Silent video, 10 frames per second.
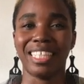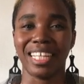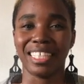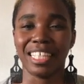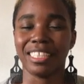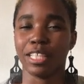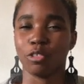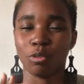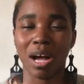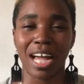dedicated
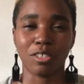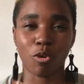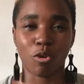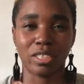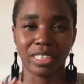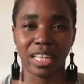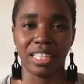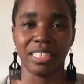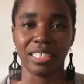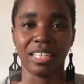to hardcore
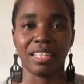selling,